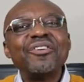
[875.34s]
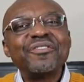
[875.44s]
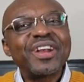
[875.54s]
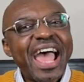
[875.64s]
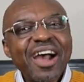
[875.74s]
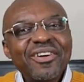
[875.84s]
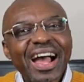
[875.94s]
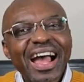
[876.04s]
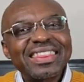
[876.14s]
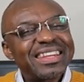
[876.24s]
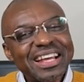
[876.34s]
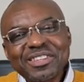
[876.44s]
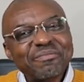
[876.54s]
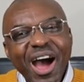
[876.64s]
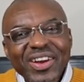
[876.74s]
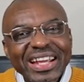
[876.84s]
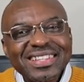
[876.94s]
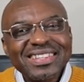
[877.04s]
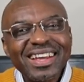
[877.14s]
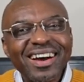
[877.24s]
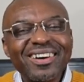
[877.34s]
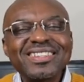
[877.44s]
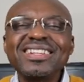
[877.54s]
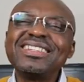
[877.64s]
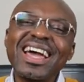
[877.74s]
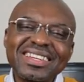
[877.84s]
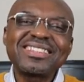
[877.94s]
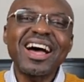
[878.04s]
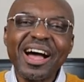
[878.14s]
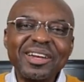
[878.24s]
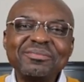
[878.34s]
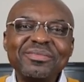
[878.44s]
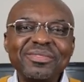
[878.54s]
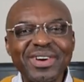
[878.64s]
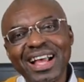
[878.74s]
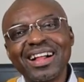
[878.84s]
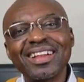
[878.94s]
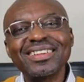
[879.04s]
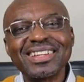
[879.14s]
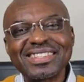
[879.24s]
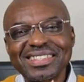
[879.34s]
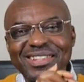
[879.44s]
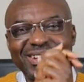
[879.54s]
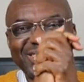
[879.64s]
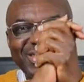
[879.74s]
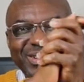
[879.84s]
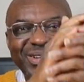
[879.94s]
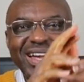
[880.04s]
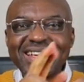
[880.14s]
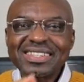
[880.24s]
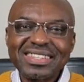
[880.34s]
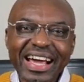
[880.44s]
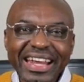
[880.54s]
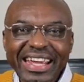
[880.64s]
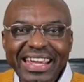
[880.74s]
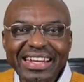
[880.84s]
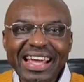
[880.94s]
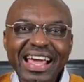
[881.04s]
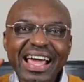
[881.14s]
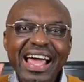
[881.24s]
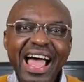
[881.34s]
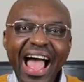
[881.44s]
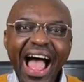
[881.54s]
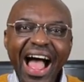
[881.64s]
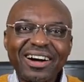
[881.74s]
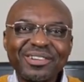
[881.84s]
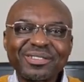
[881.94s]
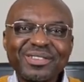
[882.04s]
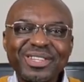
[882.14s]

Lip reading: For now, I think that's about it. Until next time, well, this is Dr. Joe signing out.